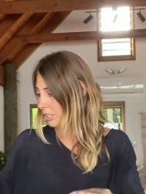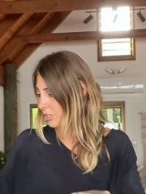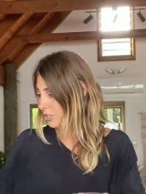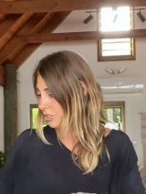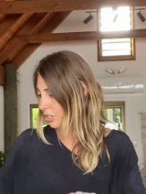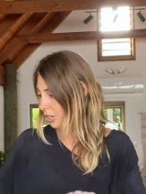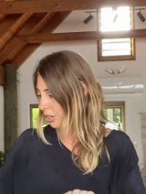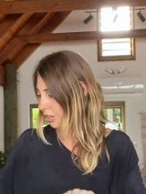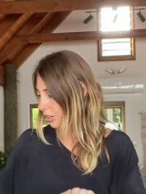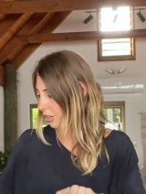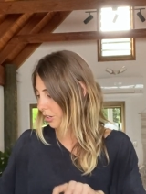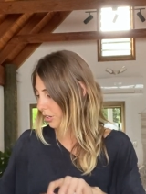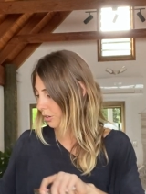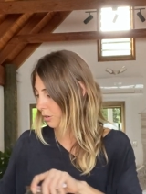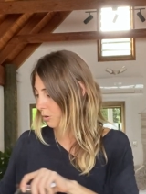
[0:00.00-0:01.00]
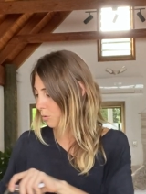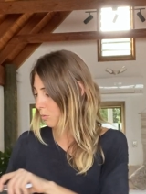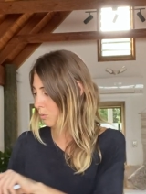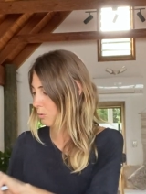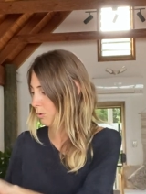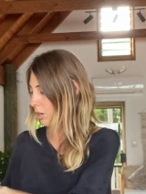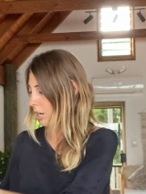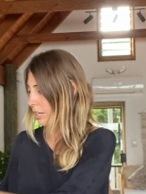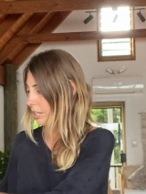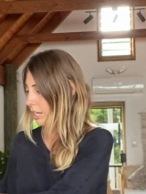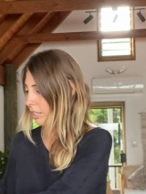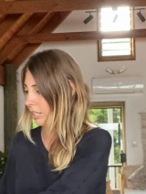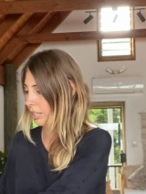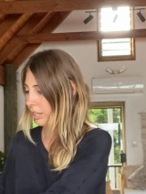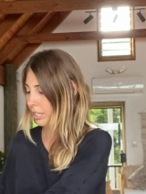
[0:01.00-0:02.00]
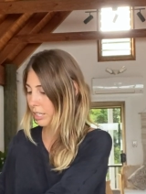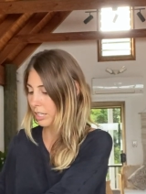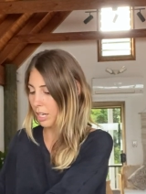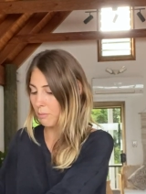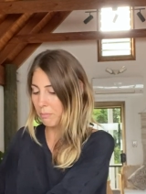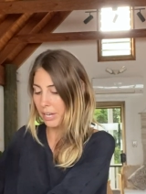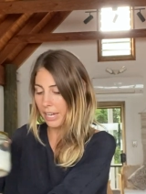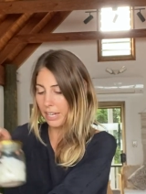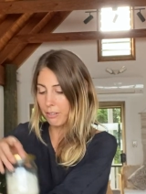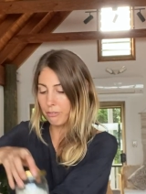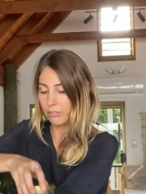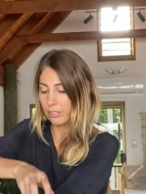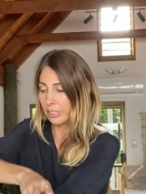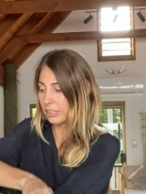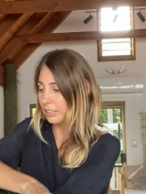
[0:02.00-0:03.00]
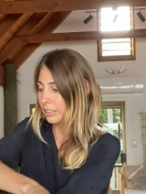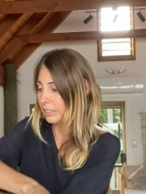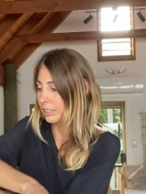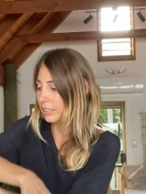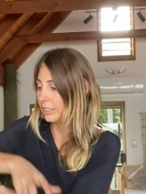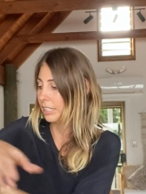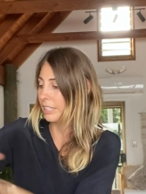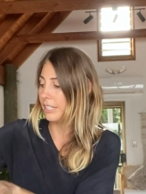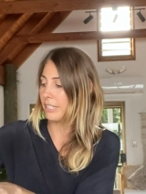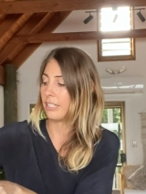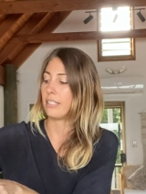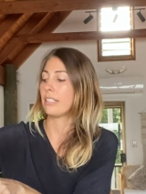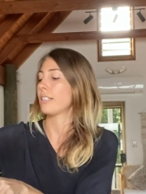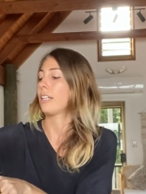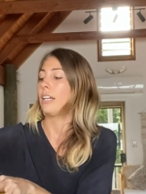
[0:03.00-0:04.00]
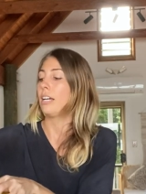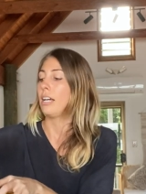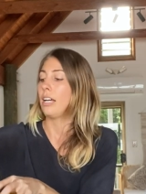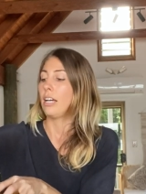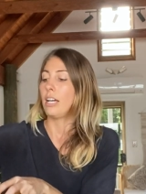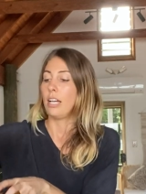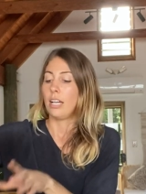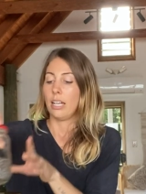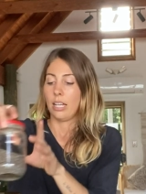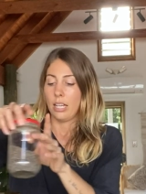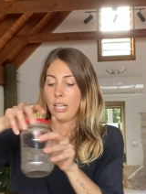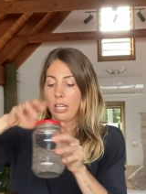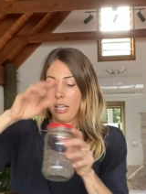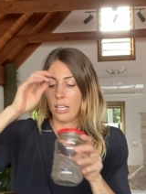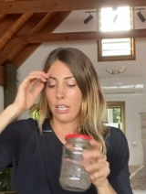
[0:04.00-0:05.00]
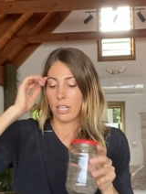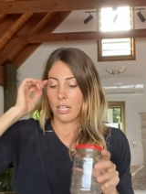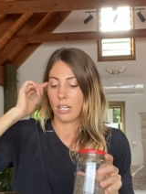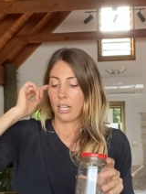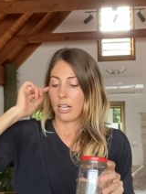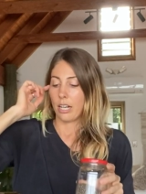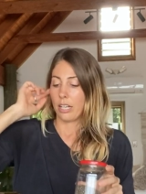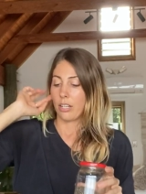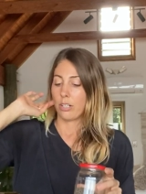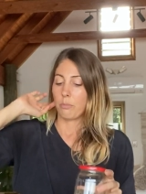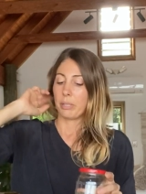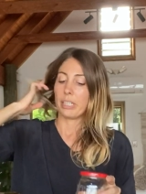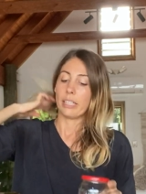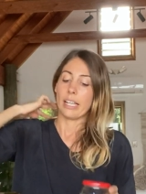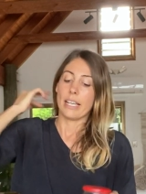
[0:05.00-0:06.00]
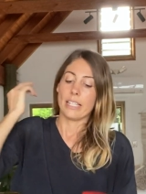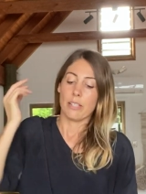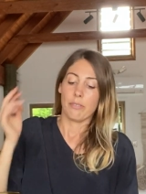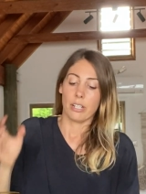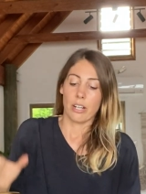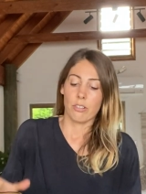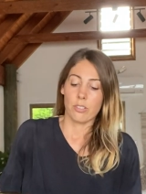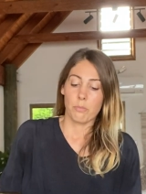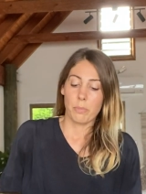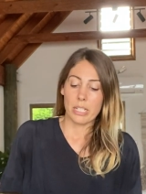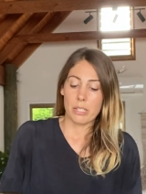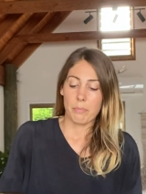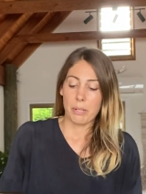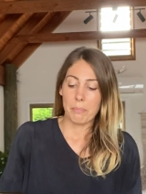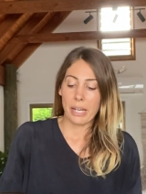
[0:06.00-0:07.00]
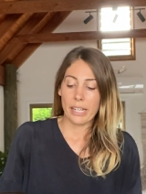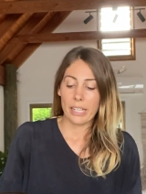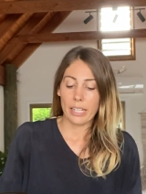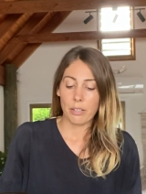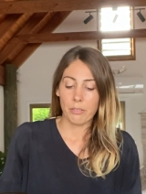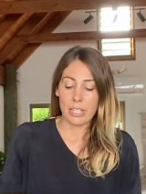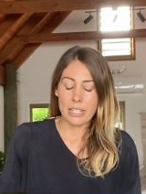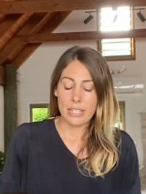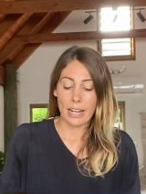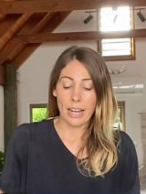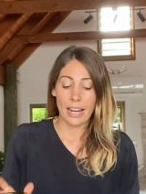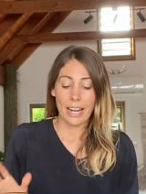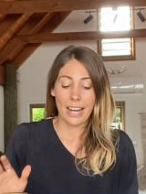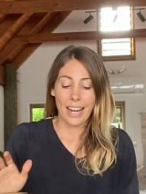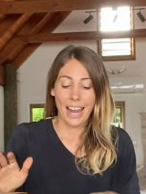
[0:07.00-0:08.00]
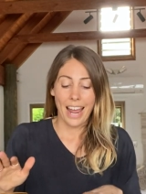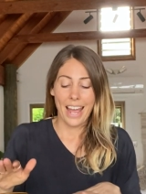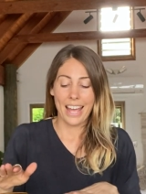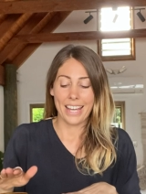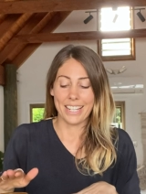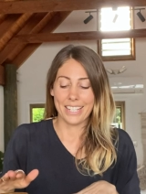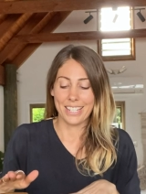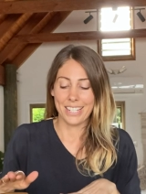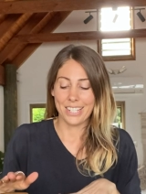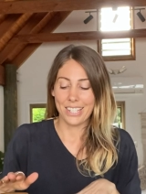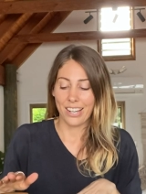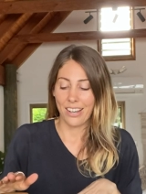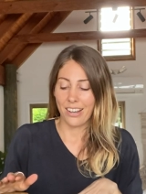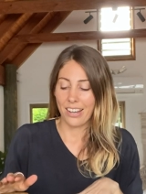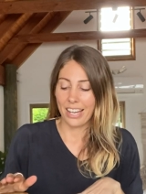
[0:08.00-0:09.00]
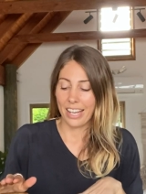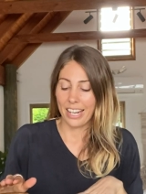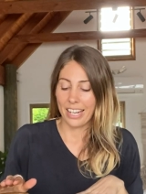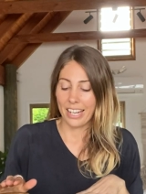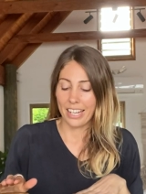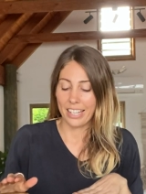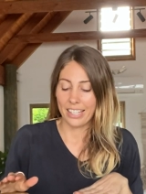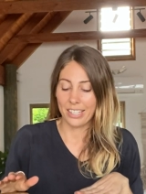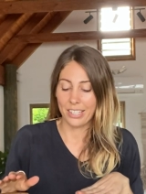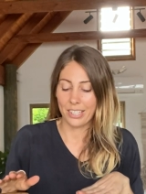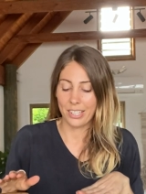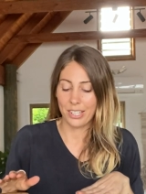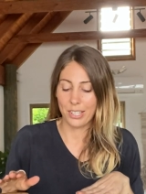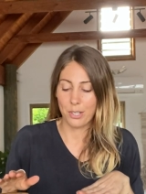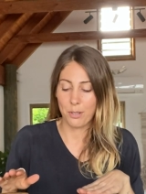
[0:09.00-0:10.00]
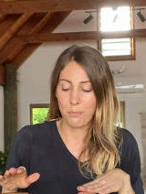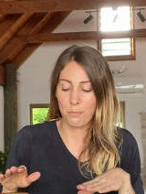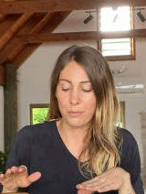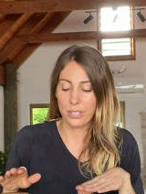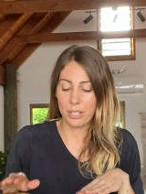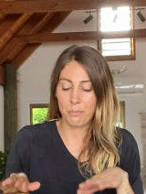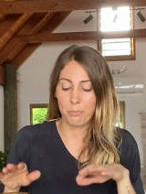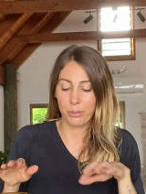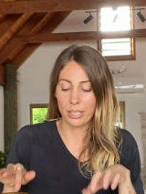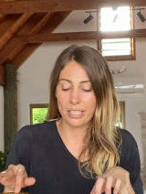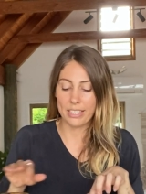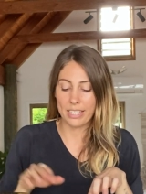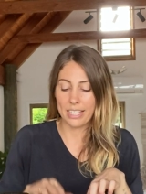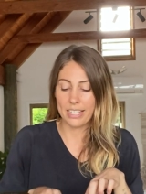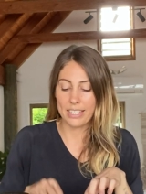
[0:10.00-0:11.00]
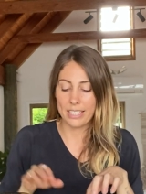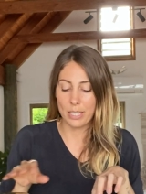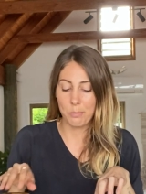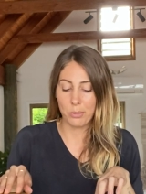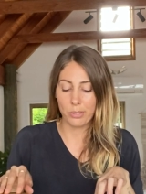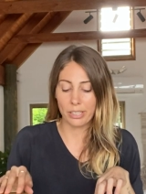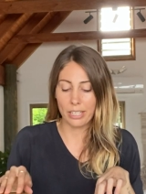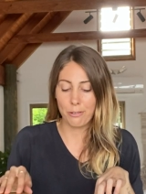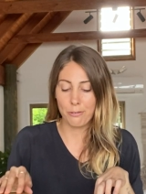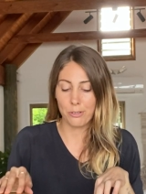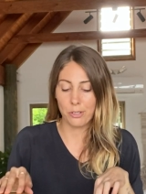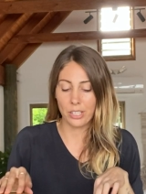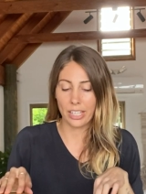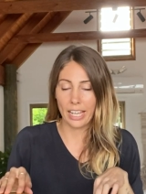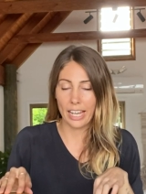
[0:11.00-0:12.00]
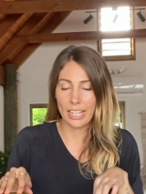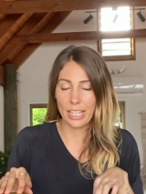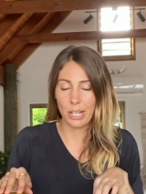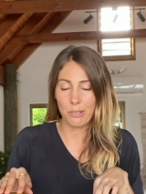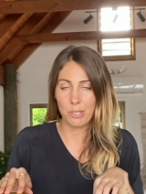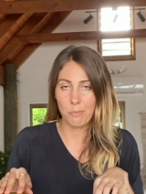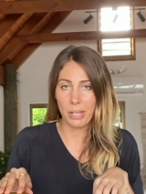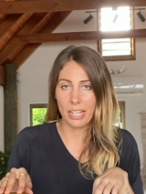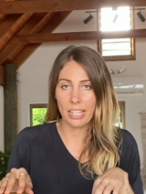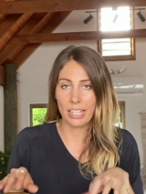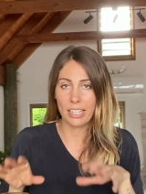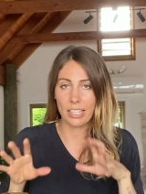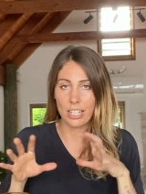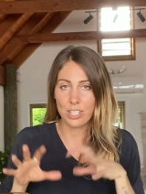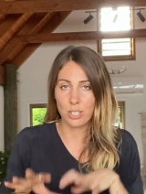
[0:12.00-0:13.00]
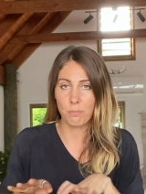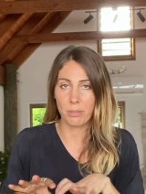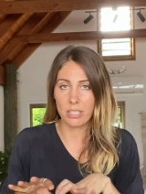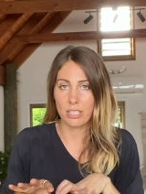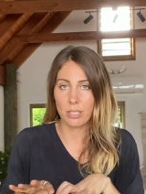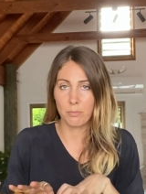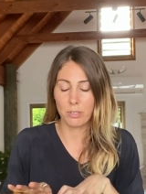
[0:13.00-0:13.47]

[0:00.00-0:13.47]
So another thing I make, for instance, is I got a bit lazy when I was meant to be baking one day and I didn't blitz these separately for the cake I was making, and I just blitzed